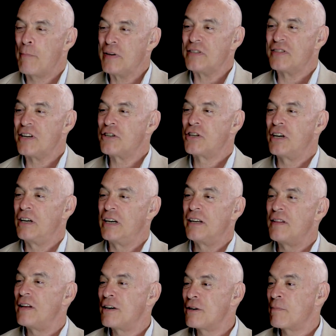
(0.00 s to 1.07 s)
position
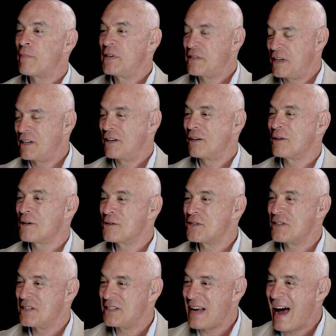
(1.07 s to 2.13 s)
in their particular
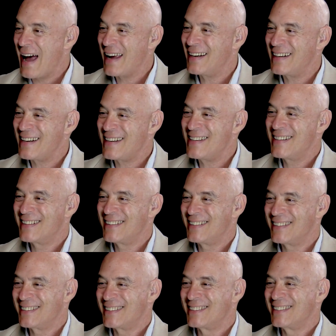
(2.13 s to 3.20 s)
society.
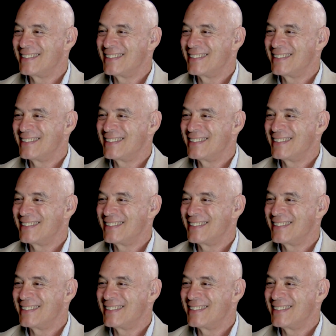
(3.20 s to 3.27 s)
Yes.